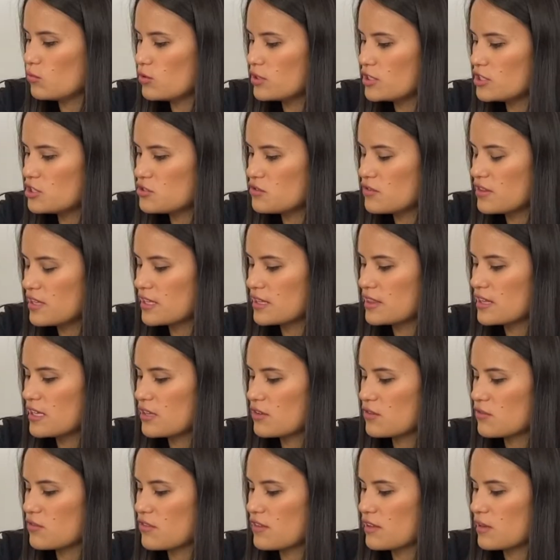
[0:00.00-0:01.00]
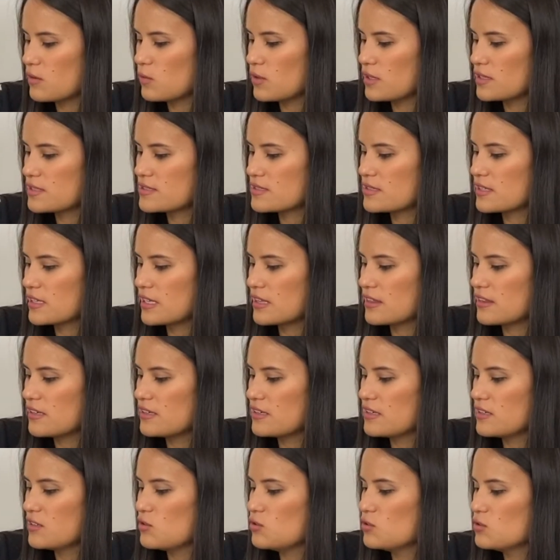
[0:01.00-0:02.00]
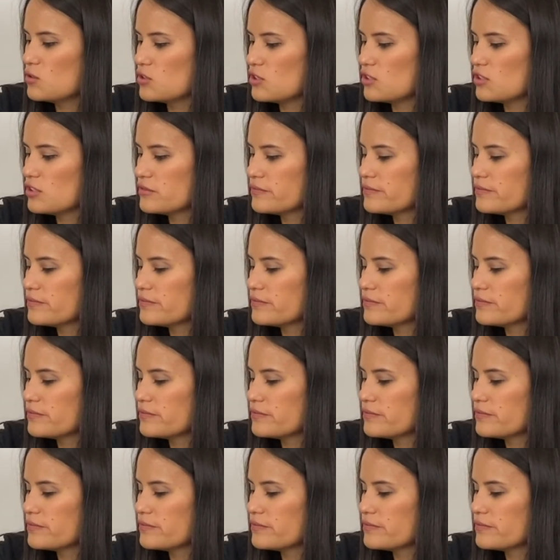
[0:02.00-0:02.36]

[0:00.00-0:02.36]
What did you think the other thing was? Like the noodle?